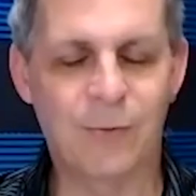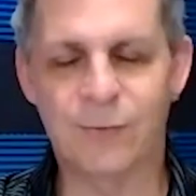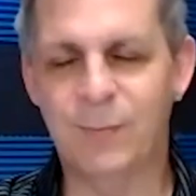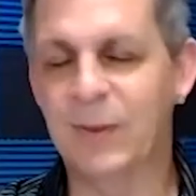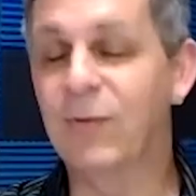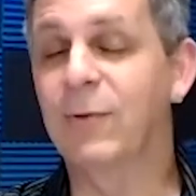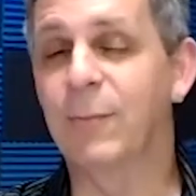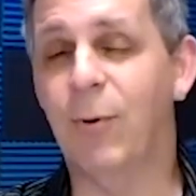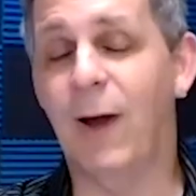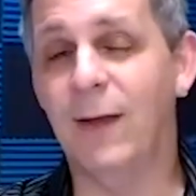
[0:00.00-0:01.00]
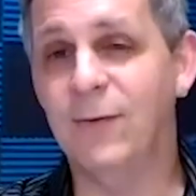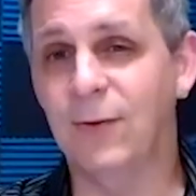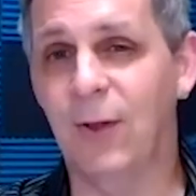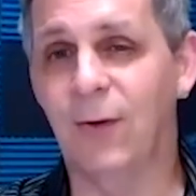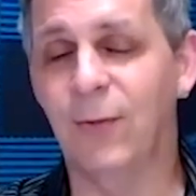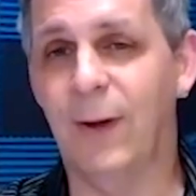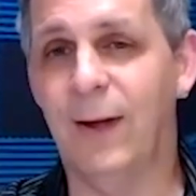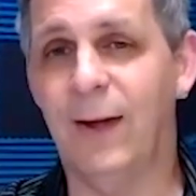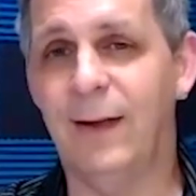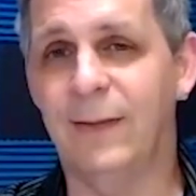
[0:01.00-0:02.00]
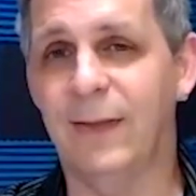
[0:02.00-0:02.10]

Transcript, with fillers: there's been some surprises along the way